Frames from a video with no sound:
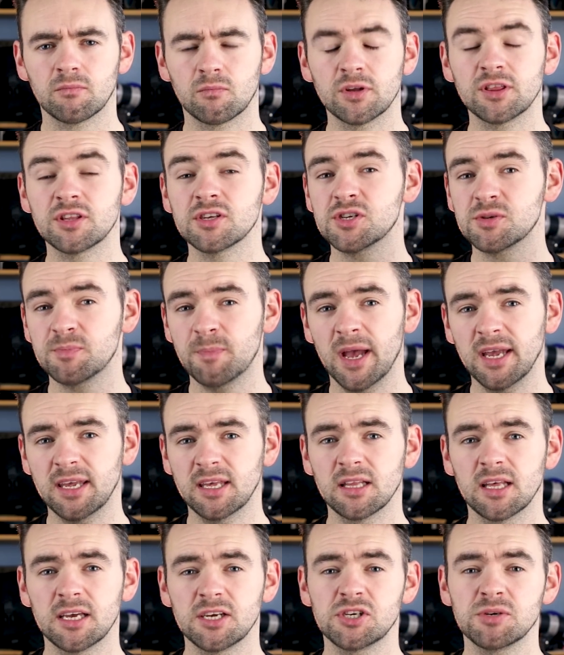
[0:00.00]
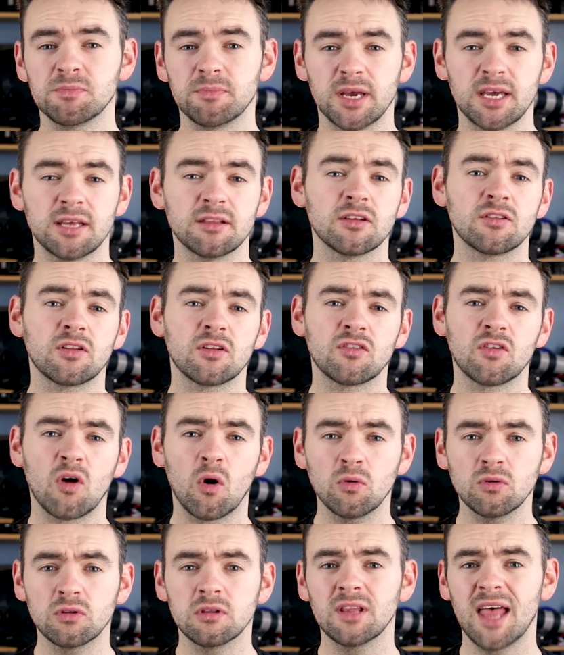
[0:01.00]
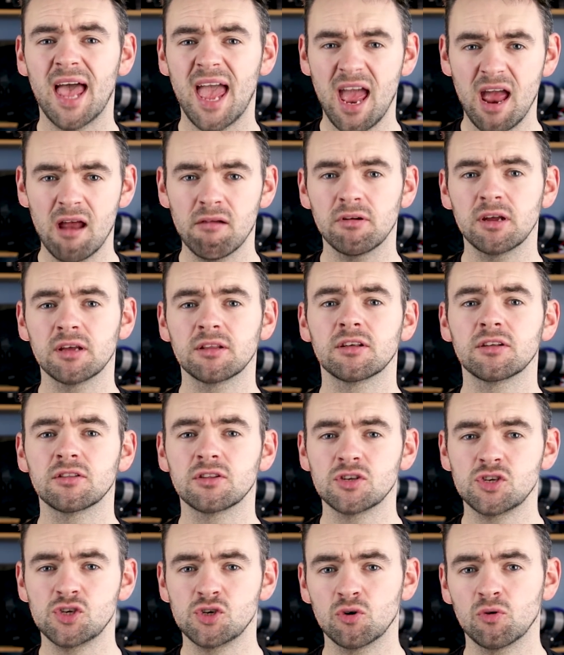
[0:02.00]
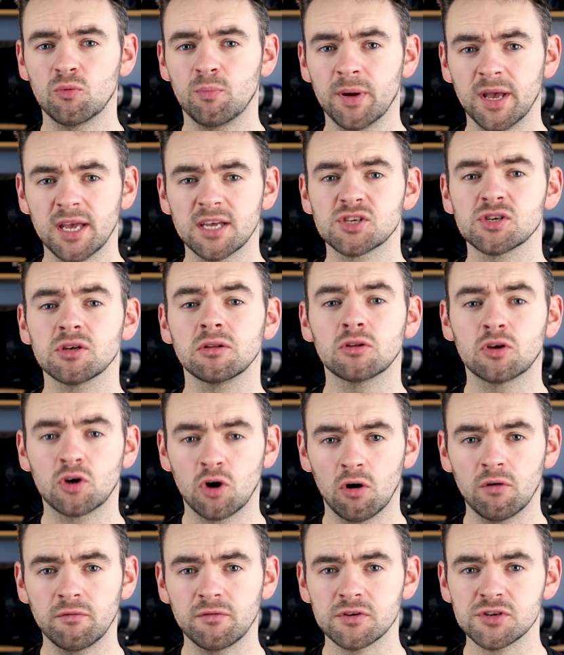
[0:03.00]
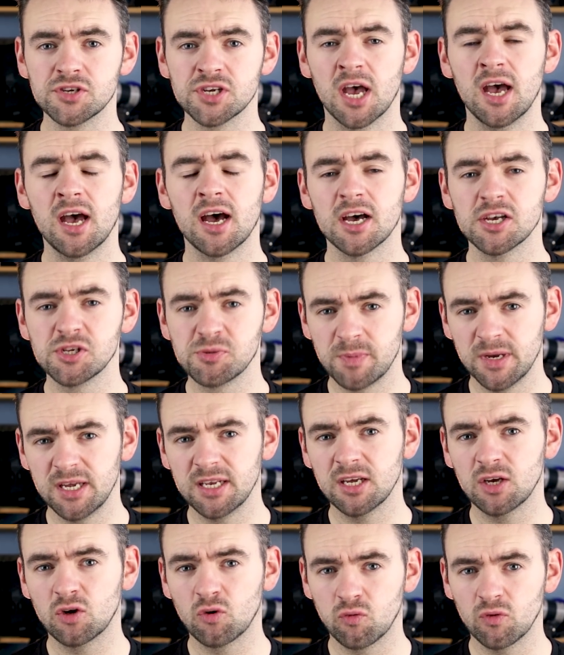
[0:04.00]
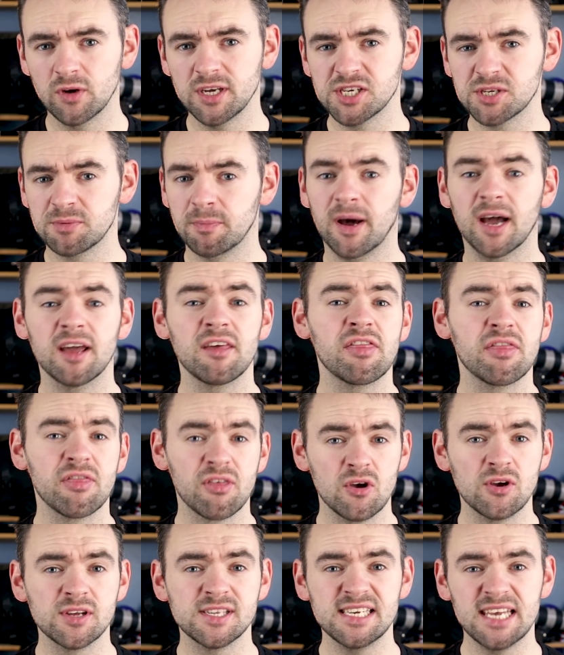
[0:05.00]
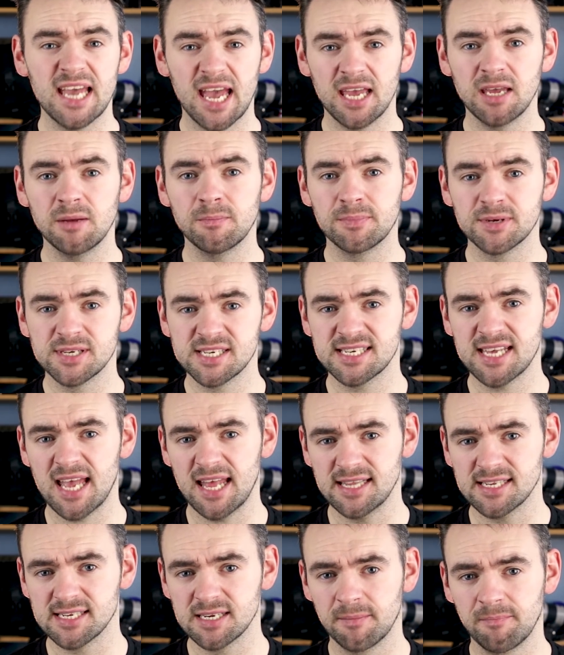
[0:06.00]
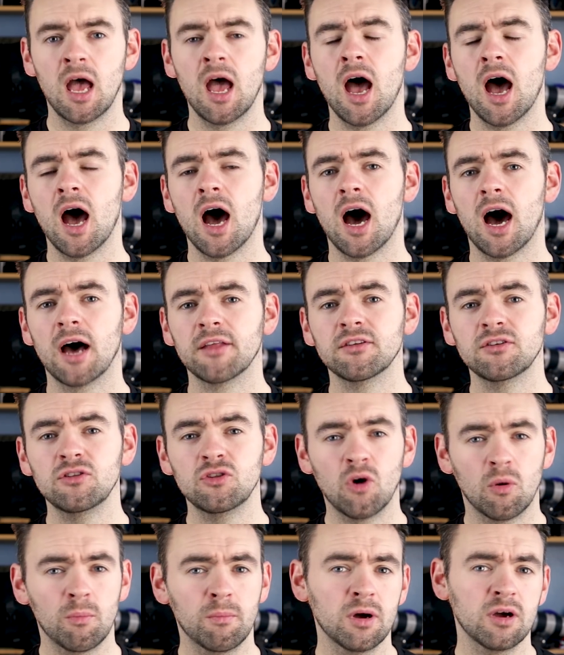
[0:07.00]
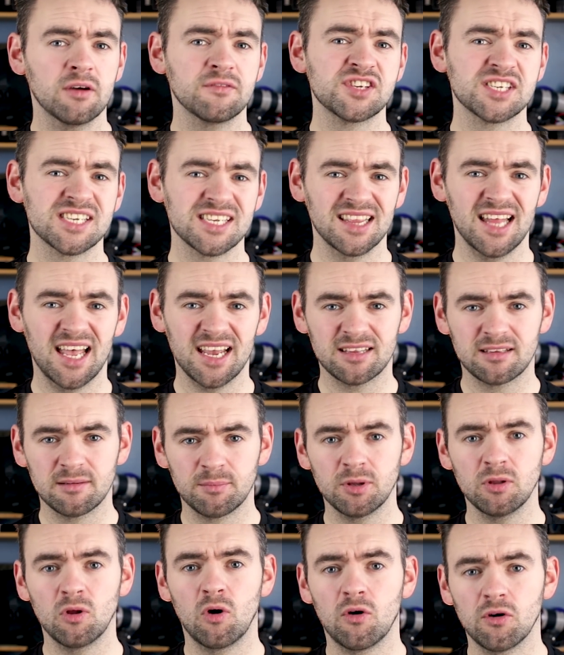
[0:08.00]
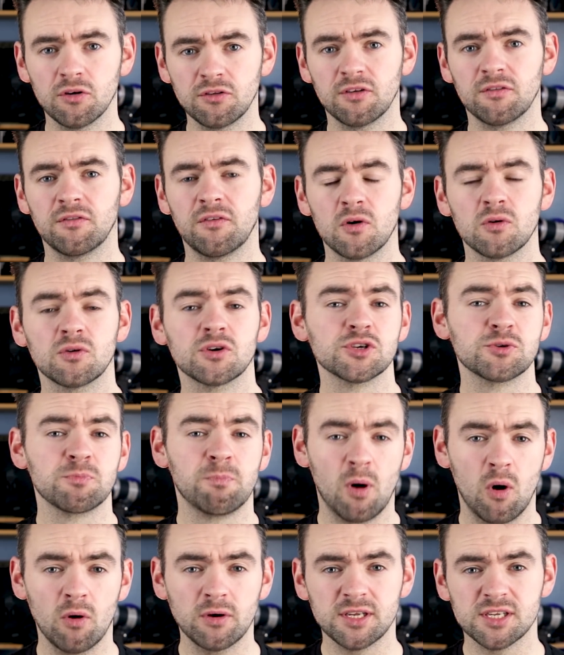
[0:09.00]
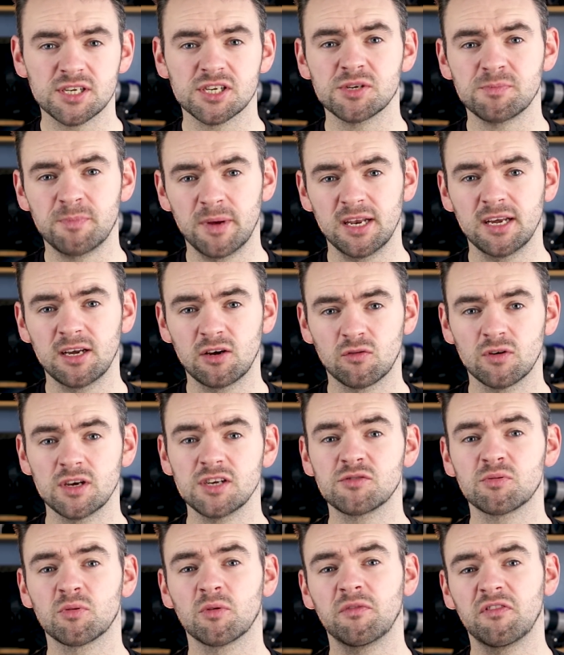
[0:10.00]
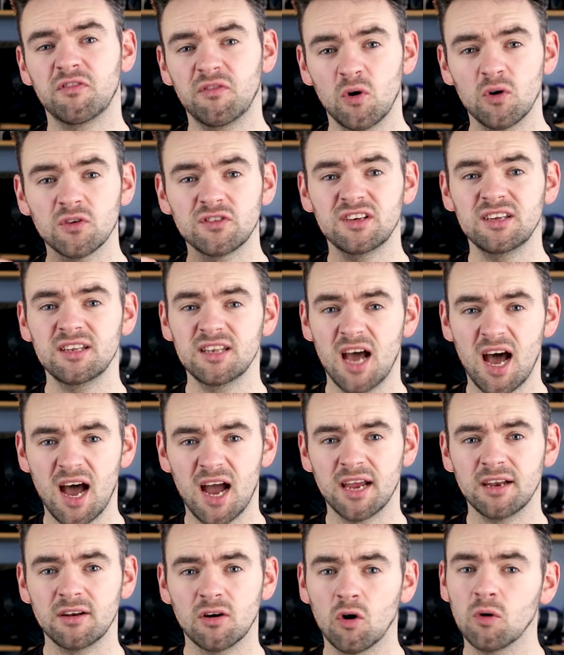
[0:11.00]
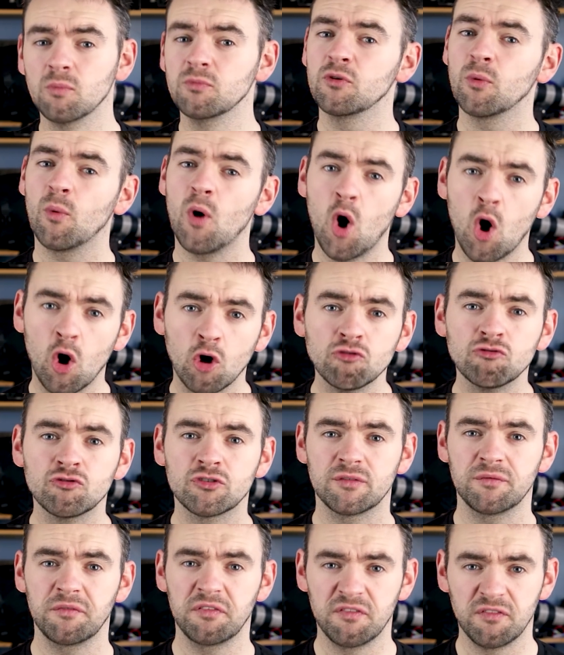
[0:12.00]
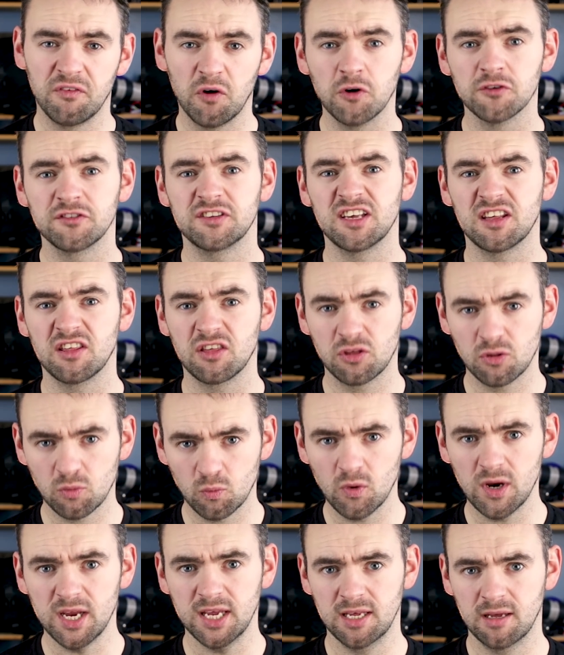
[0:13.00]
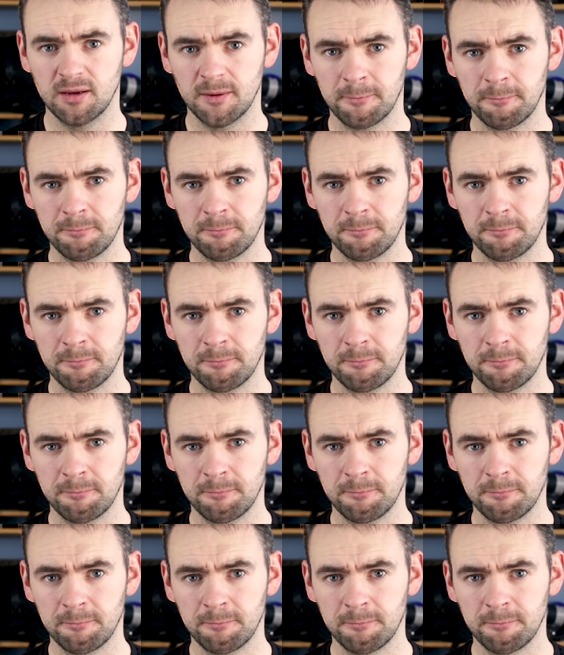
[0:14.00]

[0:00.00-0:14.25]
with the speculation being that the total area that the dual pixel covers has been increased by 38%, and the number of selectable autofocus points has been increased from 49 up to 143.